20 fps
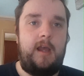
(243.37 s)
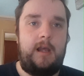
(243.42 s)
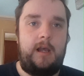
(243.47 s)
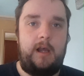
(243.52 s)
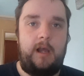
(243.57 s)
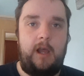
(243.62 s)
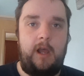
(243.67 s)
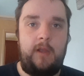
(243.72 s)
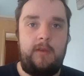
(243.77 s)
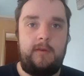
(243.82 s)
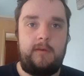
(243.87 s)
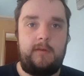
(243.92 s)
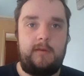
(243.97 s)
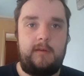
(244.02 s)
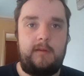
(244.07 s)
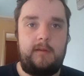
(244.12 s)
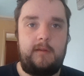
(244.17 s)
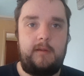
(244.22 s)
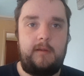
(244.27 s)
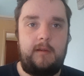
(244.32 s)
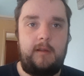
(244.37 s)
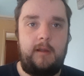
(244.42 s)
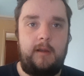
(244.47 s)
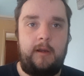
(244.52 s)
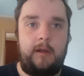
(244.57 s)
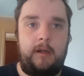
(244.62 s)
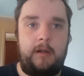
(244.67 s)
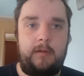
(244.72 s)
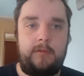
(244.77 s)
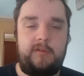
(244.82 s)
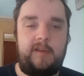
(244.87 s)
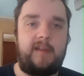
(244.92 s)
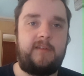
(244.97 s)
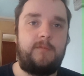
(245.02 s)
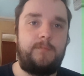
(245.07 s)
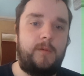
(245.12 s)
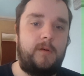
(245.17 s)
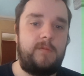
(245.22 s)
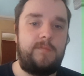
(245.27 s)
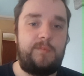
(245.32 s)
shadow
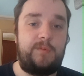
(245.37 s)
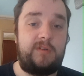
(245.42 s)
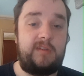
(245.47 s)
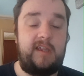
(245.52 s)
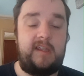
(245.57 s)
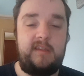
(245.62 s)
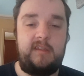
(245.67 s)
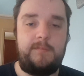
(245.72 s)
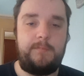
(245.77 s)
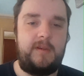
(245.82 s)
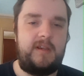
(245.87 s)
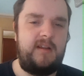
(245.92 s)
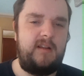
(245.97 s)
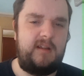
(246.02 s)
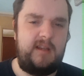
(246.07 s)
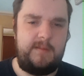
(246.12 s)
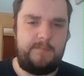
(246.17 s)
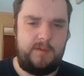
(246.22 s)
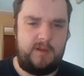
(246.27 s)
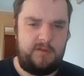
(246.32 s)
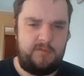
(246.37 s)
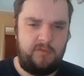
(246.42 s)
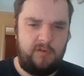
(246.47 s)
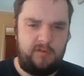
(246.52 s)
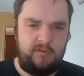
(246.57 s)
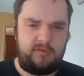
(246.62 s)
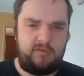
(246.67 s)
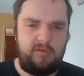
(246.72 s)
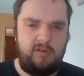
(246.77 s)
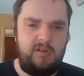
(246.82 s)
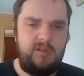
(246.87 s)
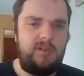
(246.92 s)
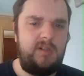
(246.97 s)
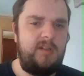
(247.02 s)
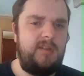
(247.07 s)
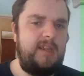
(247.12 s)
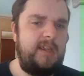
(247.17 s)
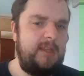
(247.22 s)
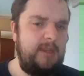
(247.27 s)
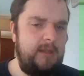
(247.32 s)
Pokemon tend to be a little bit
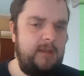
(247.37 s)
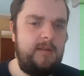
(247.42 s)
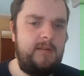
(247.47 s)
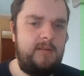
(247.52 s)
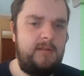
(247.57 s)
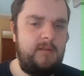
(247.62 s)
stronger than